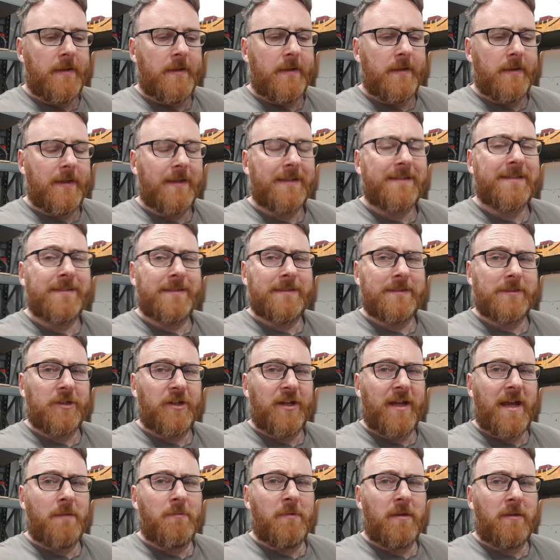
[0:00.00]
Listen, it's going
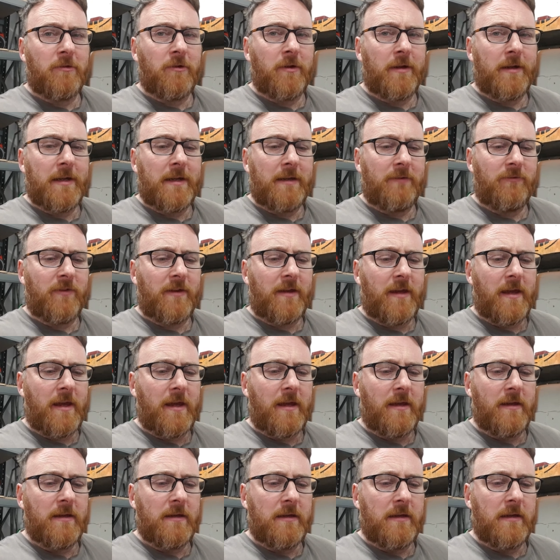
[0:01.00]
to get me through an
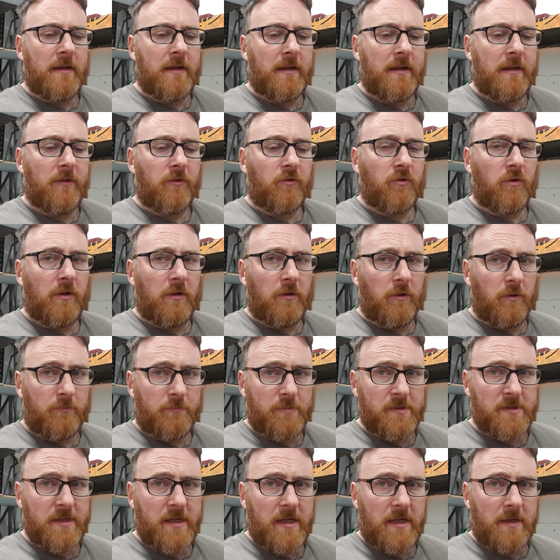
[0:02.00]
IVA and it's going to look
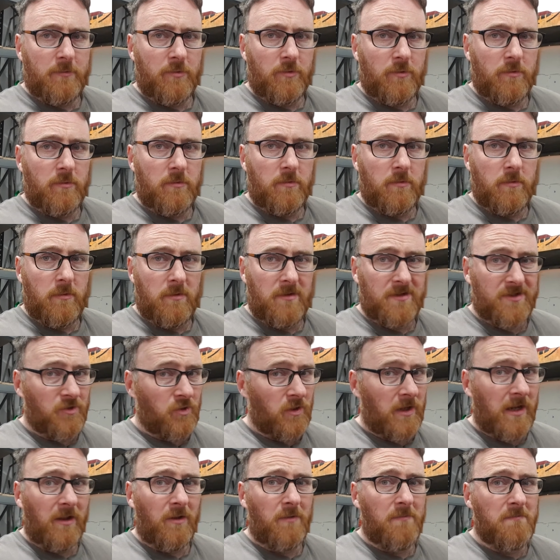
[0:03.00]
presentable. It's not
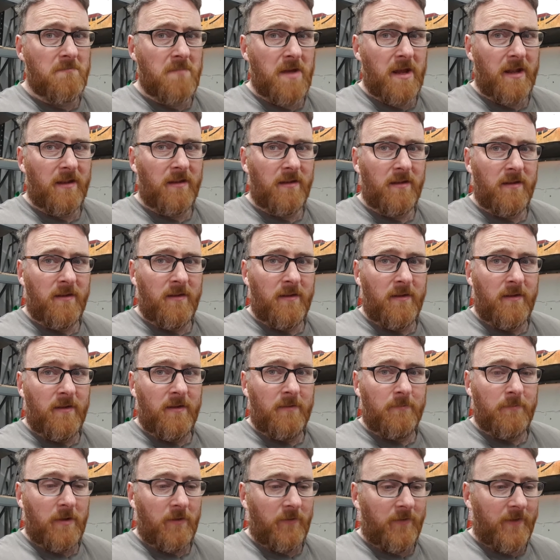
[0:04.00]
going to look mint,
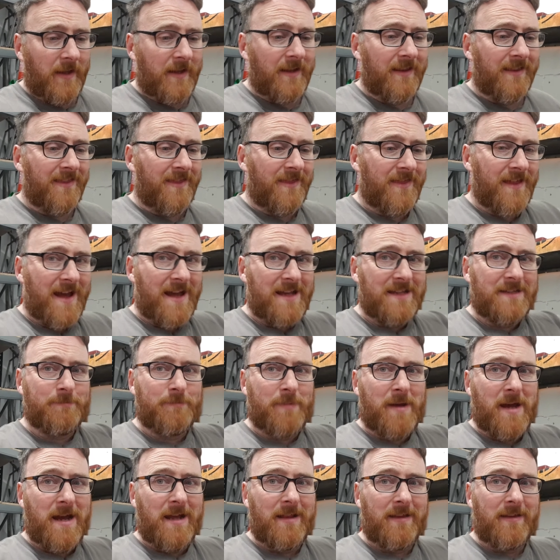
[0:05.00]
but if you think that's
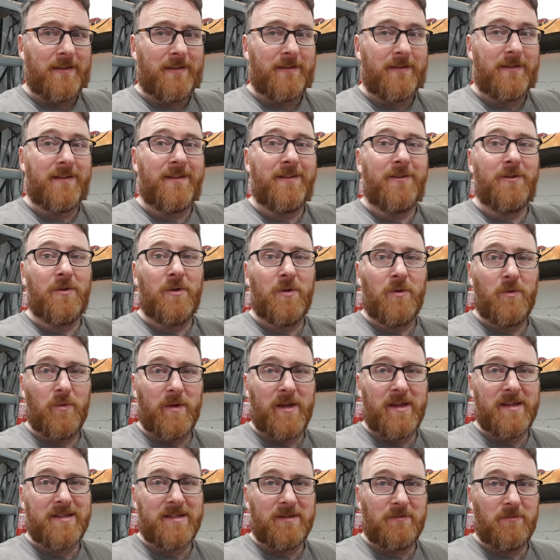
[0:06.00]
bad,
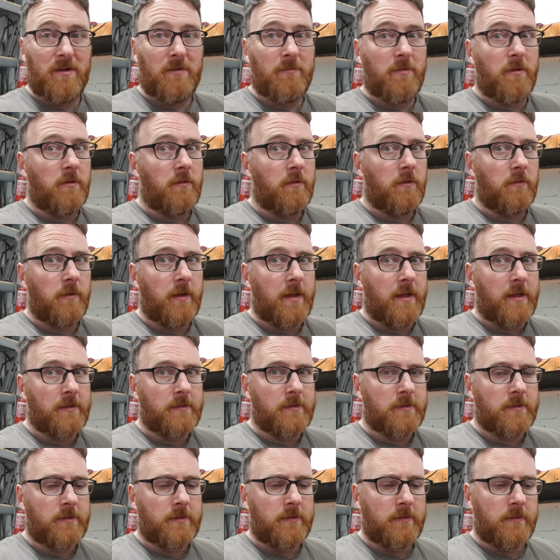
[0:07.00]
wait to see what I'm about to do with
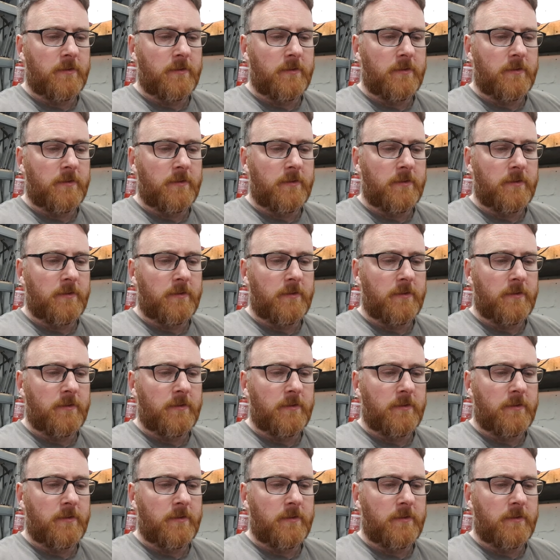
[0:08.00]
this.